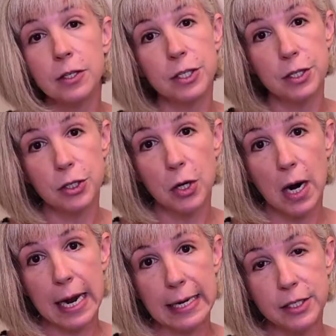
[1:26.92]
to
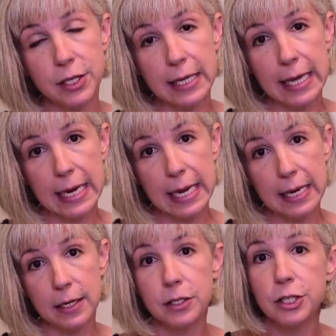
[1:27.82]
try to get
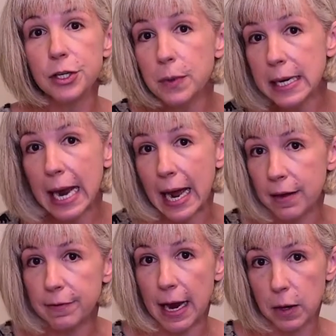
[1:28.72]
in two and a
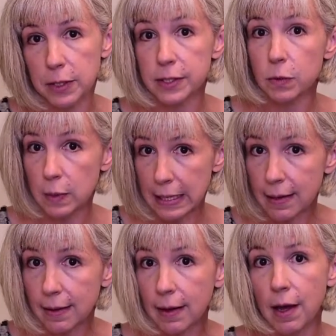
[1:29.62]
half hours a
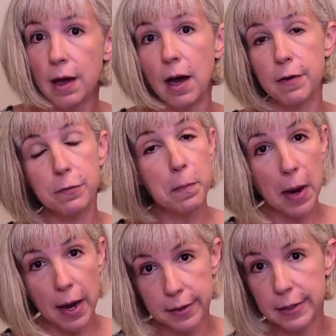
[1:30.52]
week of
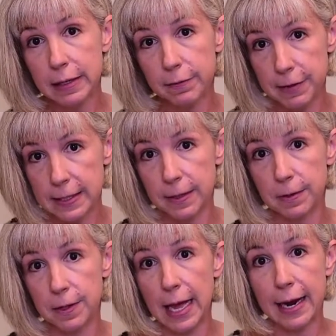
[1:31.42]
moderate
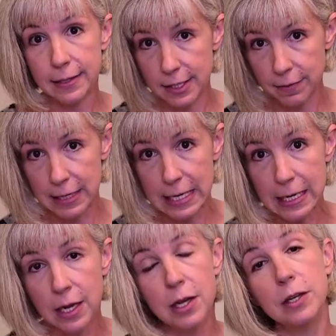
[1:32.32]
physical activity.
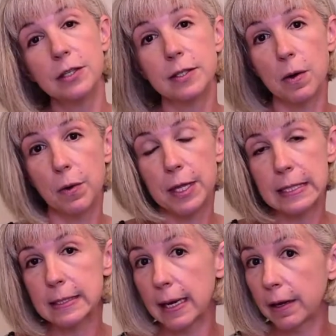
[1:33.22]
So
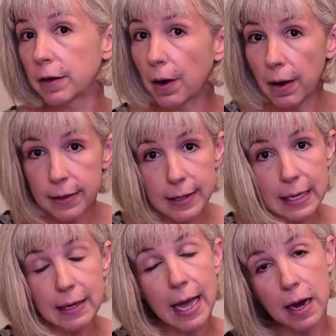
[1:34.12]
things like
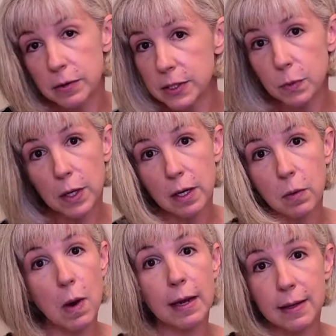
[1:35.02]
gardening, housework,
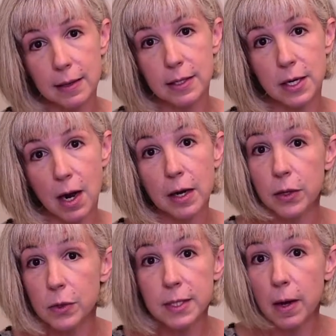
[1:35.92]
walking the dog,
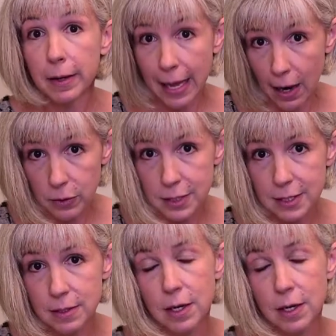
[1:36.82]
those all count.